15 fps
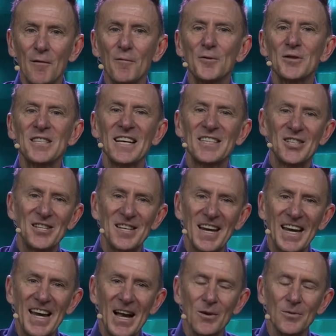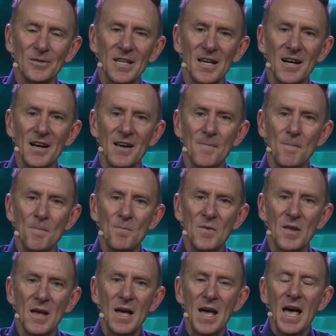for such an encounter.
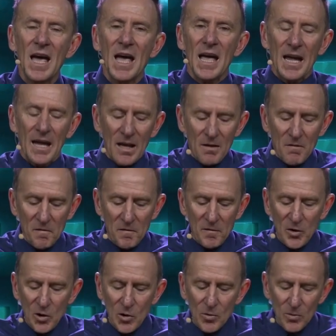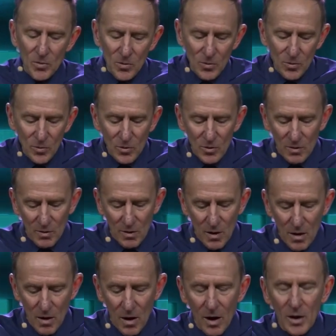If you
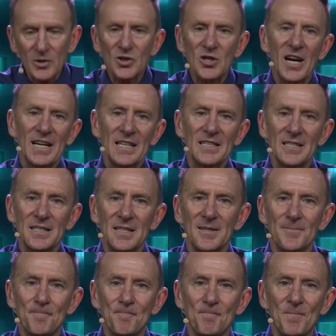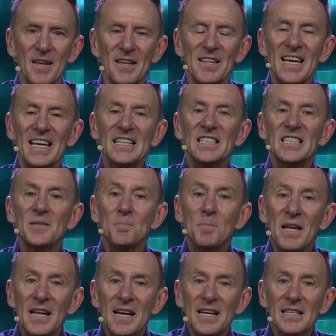are chaste, the
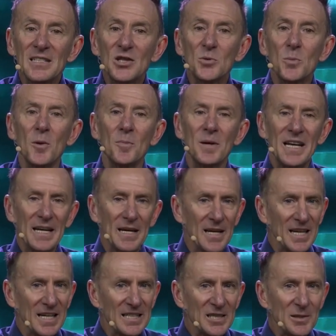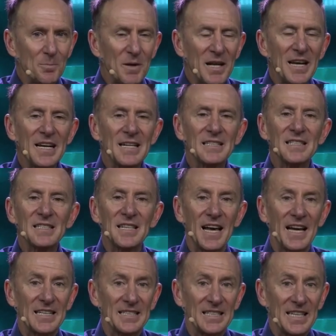experience will be experienced
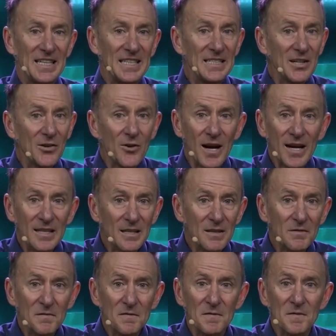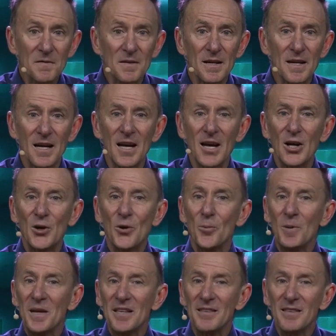as integrative.
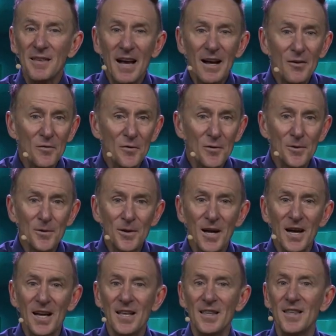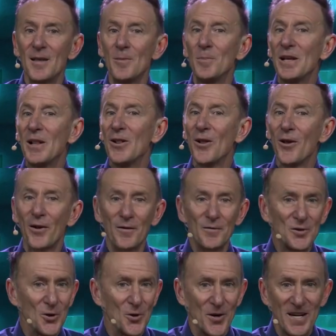You'll be thankful. There'll be a lot
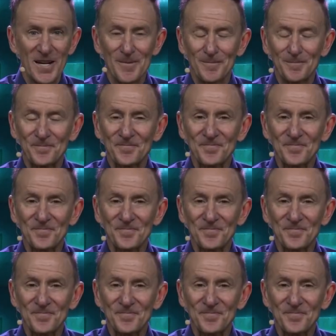of joy.